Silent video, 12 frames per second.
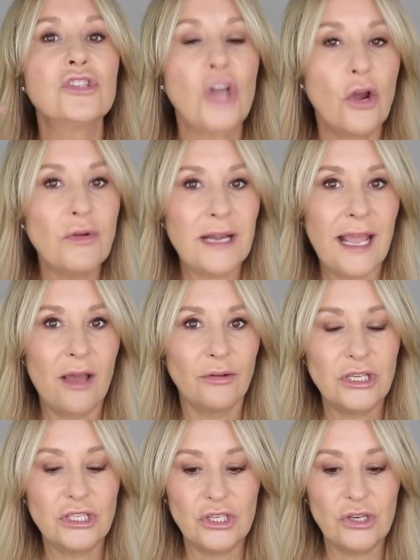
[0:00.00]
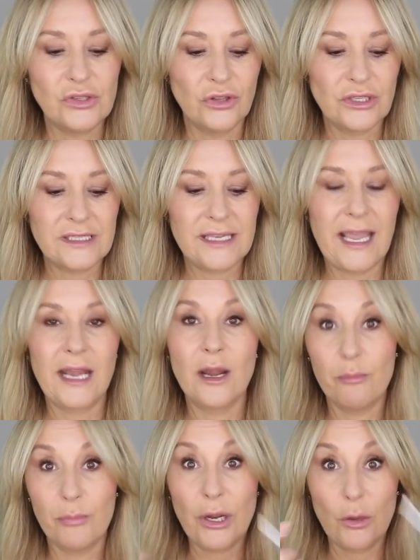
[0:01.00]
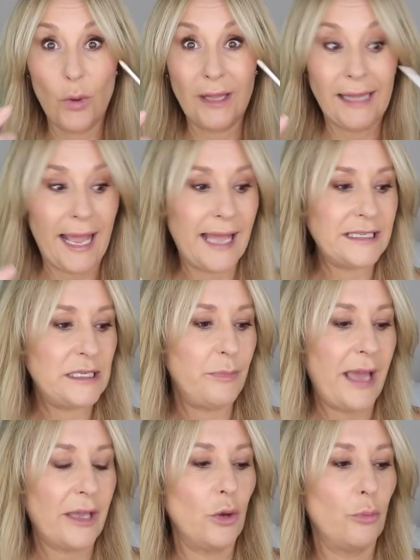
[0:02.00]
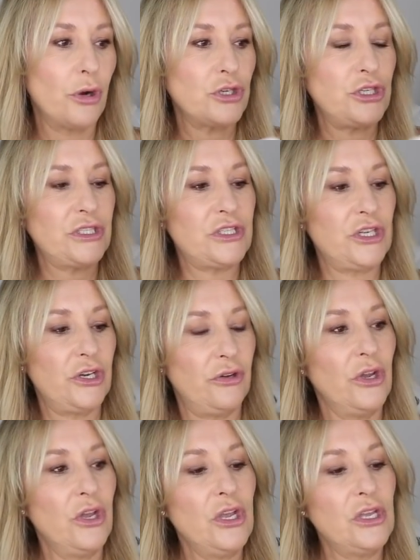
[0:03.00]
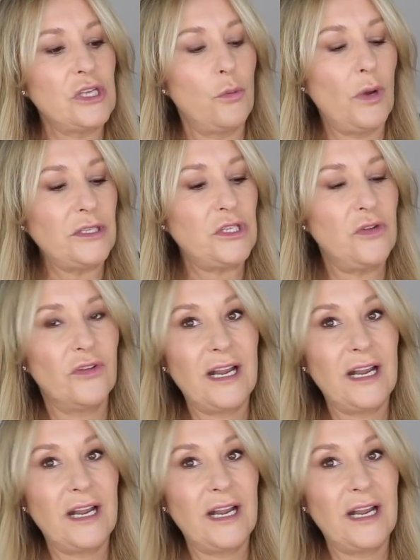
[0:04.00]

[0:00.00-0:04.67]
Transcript: totally healthy to use on the skin, but it will anti-bac your brushes too. So once you've